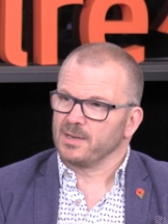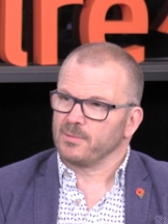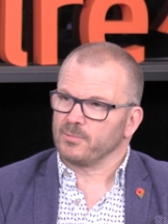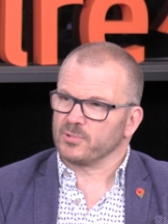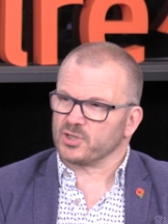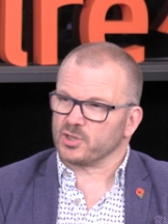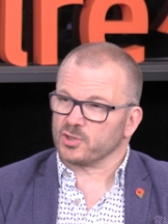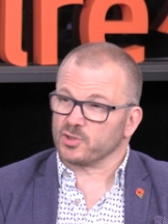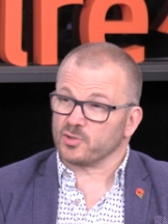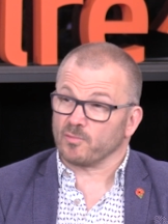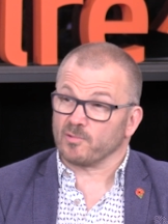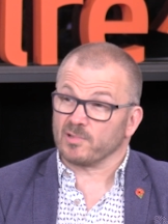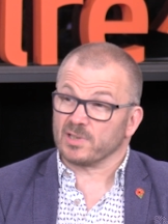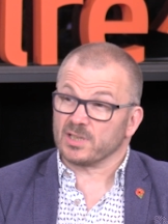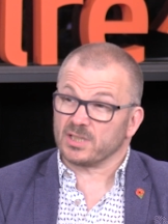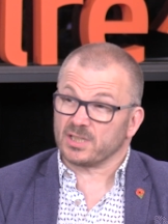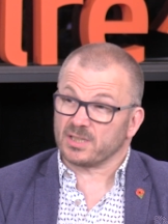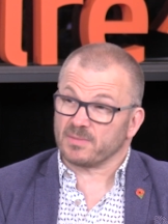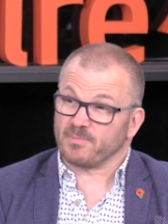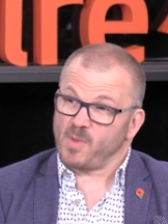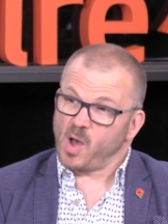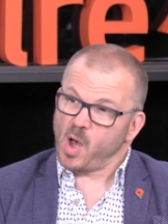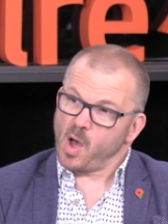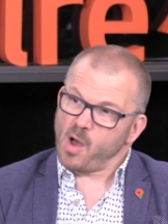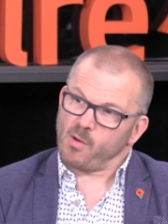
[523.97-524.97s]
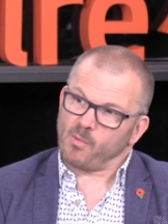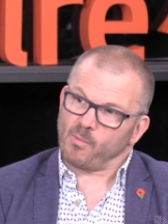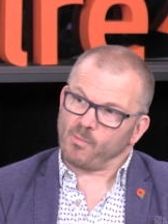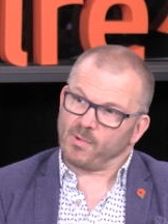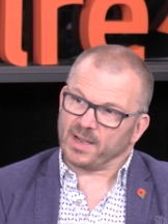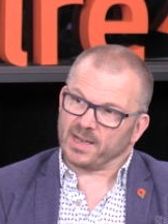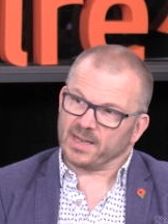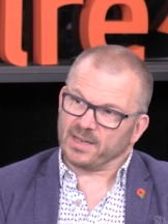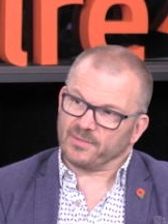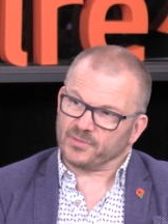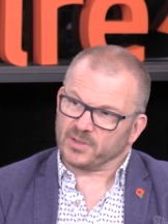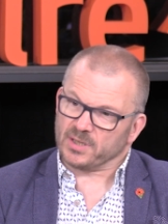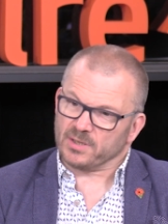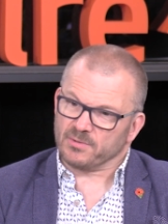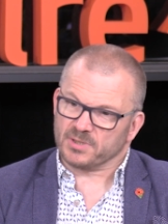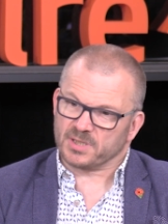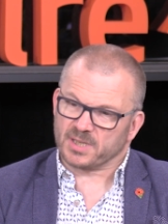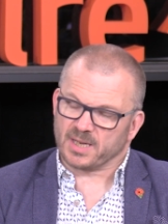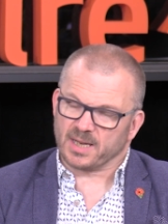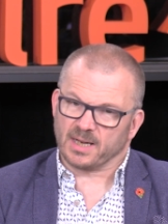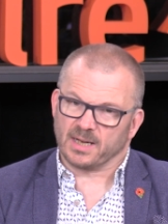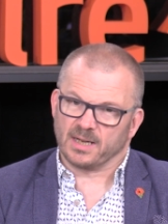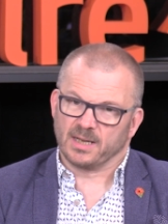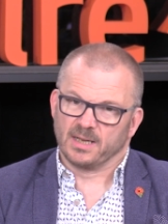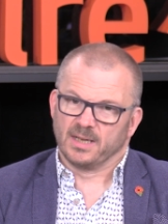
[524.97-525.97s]
which is a really smart way of
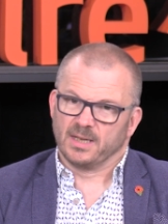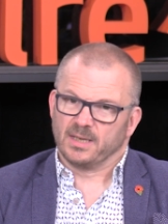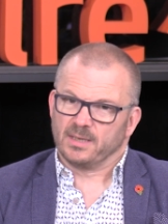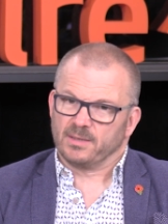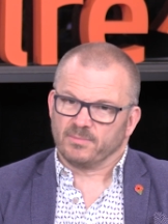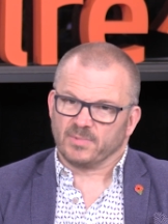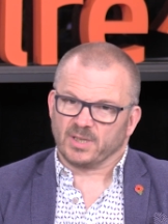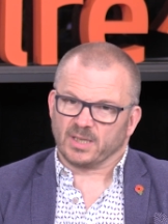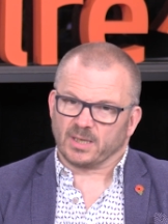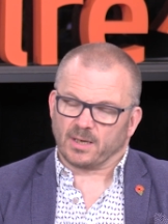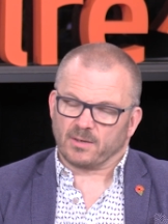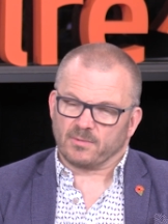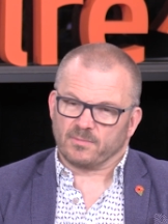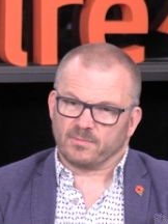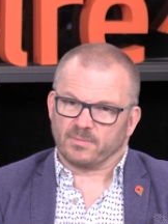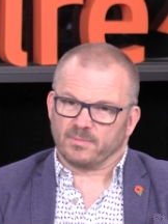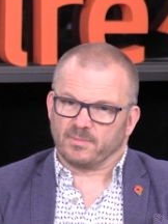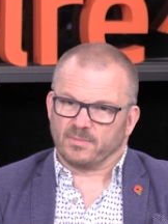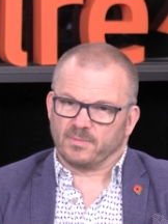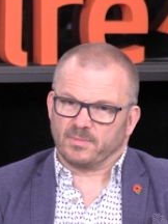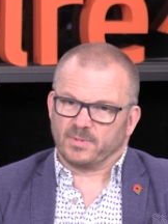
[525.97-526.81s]
using you know